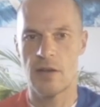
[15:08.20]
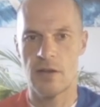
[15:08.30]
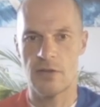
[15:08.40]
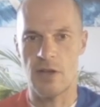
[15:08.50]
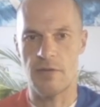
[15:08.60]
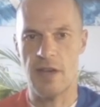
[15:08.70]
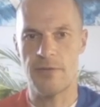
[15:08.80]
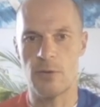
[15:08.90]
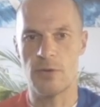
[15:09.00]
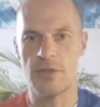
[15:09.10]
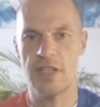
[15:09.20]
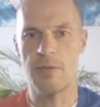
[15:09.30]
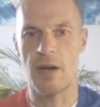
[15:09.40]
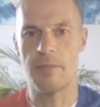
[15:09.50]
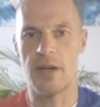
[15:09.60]
So therefore dy
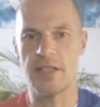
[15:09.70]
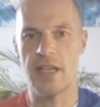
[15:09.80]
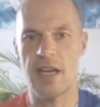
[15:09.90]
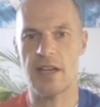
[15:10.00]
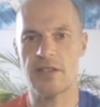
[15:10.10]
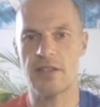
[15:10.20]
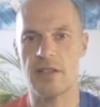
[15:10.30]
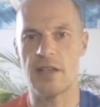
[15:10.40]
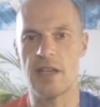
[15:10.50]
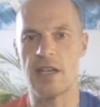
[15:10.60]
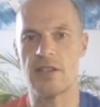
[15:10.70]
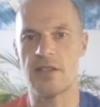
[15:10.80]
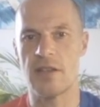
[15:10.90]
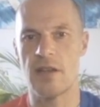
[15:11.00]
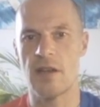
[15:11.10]
by dx
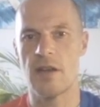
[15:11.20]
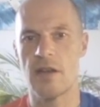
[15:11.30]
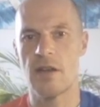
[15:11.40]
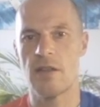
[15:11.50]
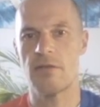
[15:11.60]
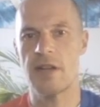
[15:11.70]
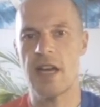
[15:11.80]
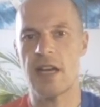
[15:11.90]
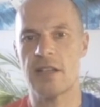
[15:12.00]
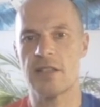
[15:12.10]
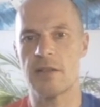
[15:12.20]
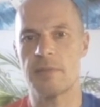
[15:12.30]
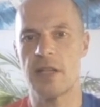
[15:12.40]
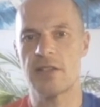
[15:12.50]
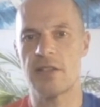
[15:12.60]
is 3x
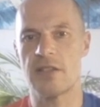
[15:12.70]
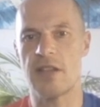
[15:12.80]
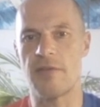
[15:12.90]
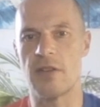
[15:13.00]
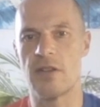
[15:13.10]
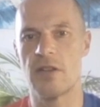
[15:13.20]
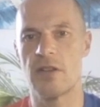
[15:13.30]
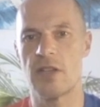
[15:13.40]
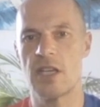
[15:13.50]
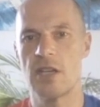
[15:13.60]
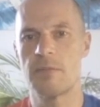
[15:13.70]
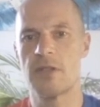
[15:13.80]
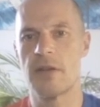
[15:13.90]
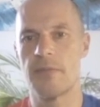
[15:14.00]
plus 7 cubed,